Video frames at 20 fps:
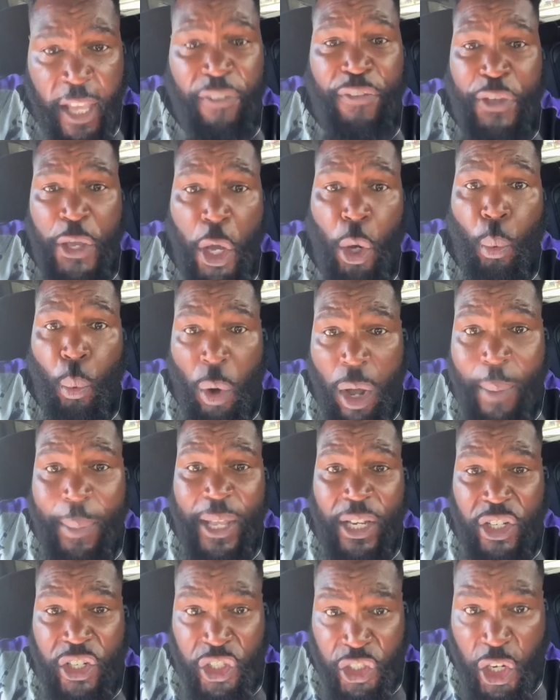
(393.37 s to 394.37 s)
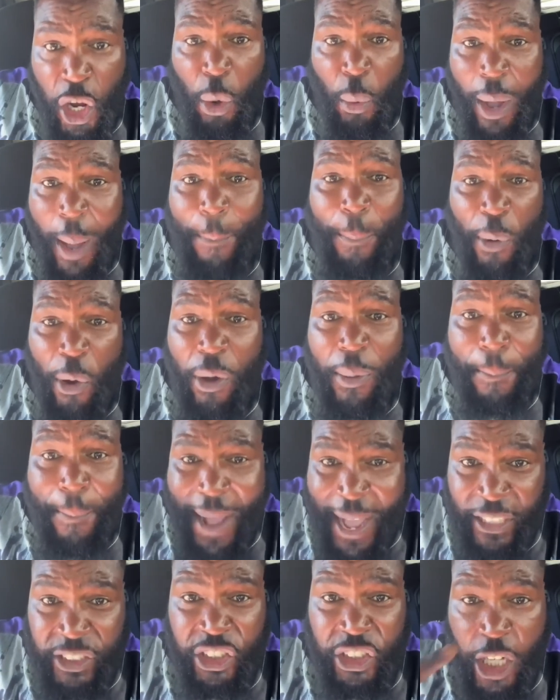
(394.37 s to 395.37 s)
if your woman show up
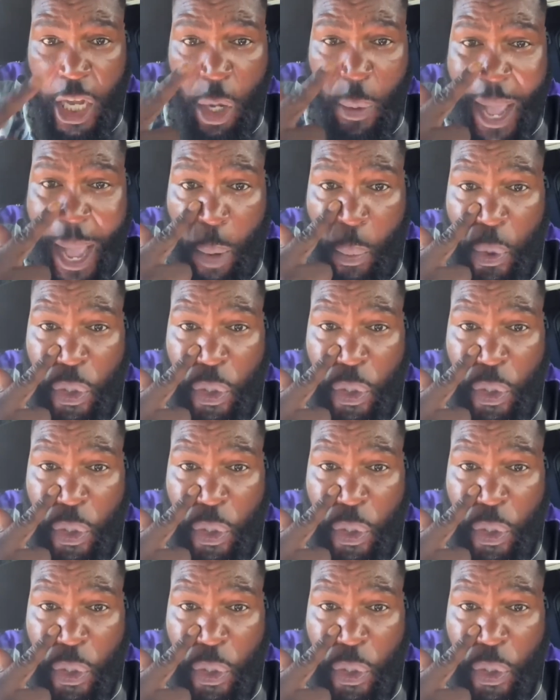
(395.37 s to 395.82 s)
on my show,